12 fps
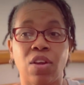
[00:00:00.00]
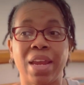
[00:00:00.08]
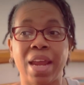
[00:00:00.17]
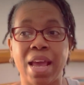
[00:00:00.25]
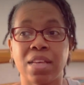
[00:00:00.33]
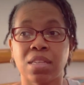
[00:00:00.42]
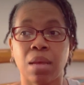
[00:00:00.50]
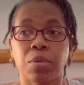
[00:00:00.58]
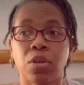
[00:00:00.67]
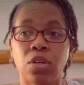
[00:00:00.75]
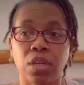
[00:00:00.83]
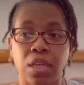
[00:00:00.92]
And as I'm
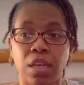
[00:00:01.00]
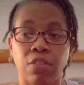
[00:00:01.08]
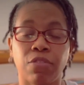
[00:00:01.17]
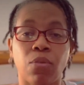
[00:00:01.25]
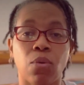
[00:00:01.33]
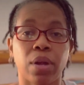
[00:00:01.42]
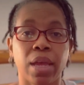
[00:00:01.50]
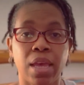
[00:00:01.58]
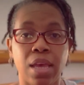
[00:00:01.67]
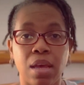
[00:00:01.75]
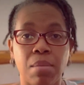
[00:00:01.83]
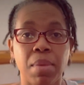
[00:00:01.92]
cooking for
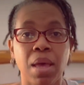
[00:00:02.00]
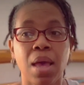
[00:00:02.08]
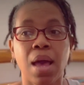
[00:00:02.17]
him,